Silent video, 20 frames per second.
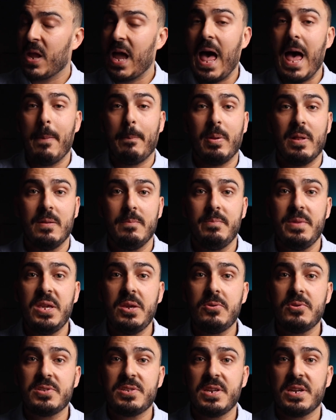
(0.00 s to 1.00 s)
Apple
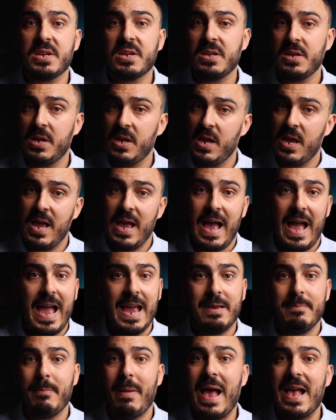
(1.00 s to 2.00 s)
Music,
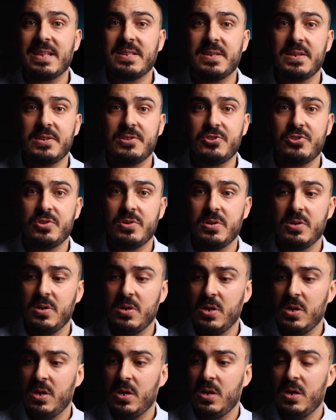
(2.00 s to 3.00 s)
iMessage,
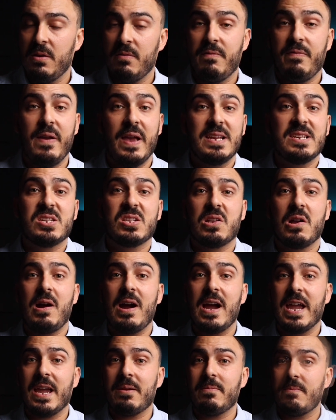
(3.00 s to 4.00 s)

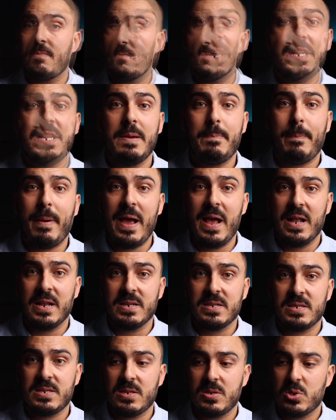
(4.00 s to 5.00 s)
FaceTime, it
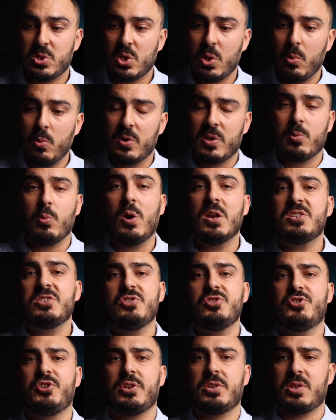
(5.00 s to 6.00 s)
depends. So it
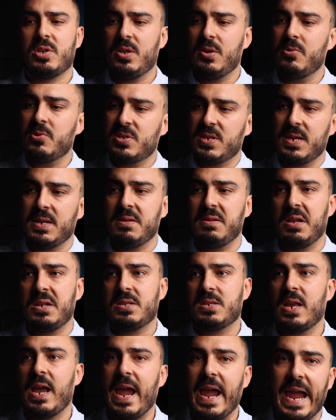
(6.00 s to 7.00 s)
wasn't just using,
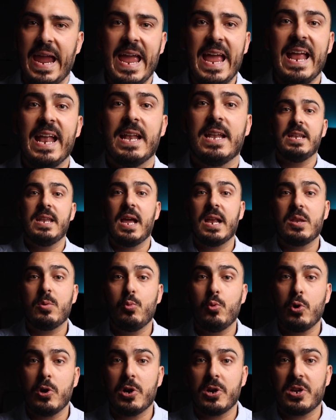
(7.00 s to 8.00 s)
let's say,
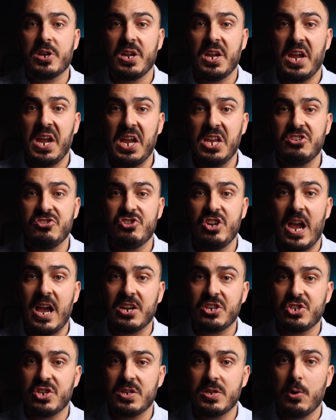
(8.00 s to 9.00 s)
network
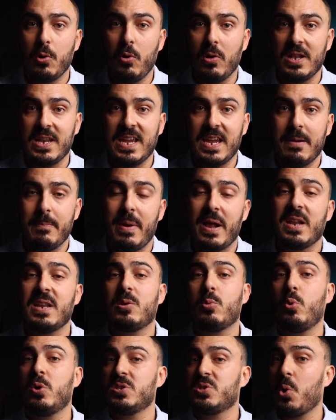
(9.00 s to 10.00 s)
injection only, but
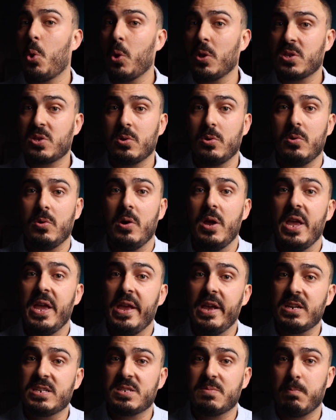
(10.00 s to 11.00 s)
it was also
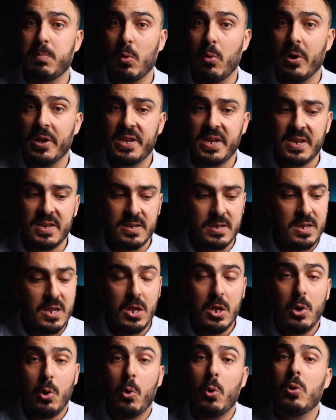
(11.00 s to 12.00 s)
exploiting
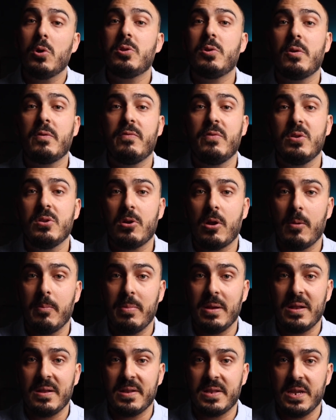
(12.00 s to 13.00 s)
other
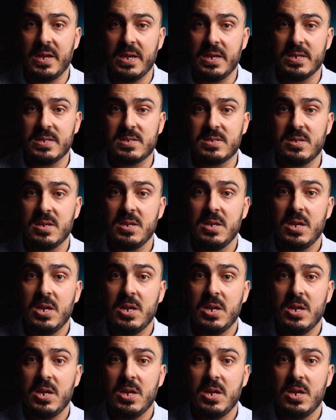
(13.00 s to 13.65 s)
vulnerabilities